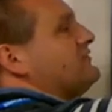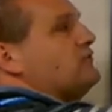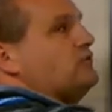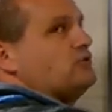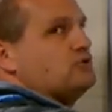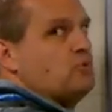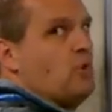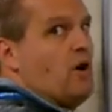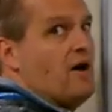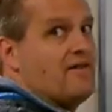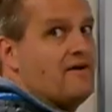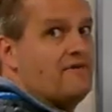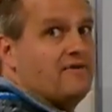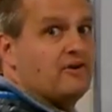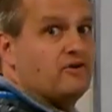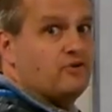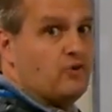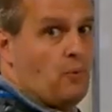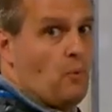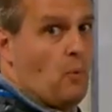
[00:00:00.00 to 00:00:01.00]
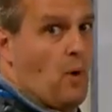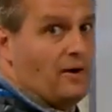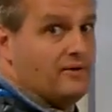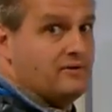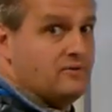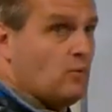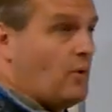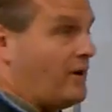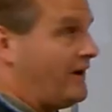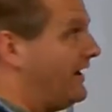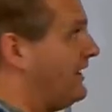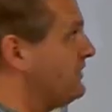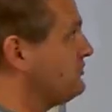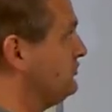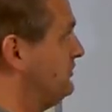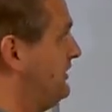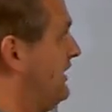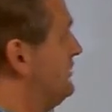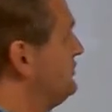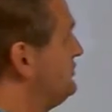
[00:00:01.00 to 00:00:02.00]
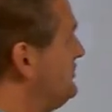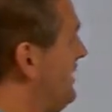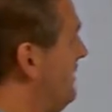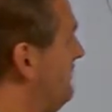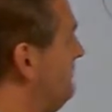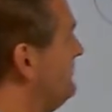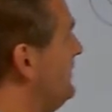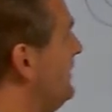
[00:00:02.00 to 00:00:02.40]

course why they're in group 1 electron in the outer shell.